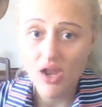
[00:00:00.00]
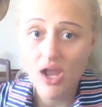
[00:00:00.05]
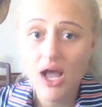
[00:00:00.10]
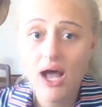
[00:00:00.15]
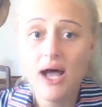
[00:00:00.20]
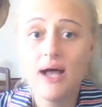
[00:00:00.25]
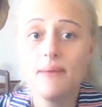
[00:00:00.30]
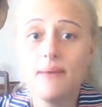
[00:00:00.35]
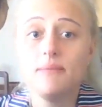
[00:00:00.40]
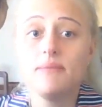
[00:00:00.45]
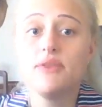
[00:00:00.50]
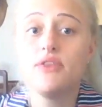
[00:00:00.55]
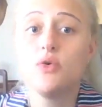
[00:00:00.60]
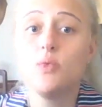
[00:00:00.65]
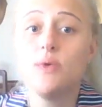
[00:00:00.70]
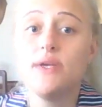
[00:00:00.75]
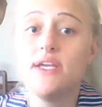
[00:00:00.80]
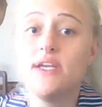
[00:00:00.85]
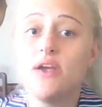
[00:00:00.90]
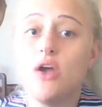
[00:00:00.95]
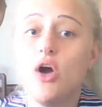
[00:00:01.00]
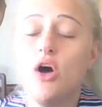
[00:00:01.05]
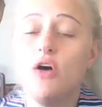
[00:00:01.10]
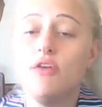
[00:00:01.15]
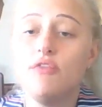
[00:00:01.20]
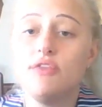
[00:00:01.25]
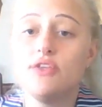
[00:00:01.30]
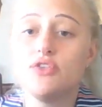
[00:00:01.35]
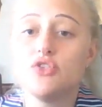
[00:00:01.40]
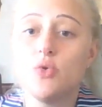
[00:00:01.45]
the week
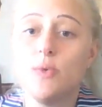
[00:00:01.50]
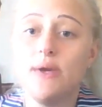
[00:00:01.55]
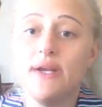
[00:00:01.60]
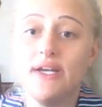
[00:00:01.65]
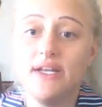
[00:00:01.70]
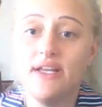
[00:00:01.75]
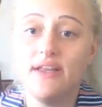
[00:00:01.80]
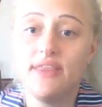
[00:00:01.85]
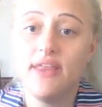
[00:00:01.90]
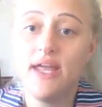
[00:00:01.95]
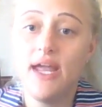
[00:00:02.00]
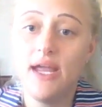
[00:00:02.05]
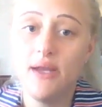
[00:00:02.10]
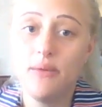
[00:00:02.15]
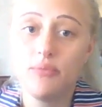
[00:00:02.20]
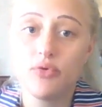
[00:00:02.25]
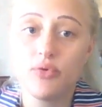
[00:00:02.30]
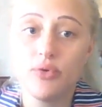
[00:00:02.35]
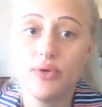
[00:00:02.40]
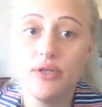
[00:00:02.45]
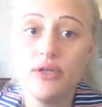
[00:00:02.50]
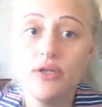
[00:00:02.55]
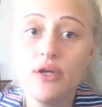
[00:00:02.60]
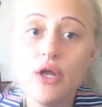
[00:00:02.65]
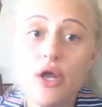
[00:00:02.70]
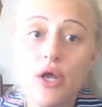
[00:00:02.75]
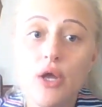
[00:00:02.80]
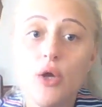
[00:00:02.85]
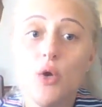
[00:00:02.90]
of the 20th April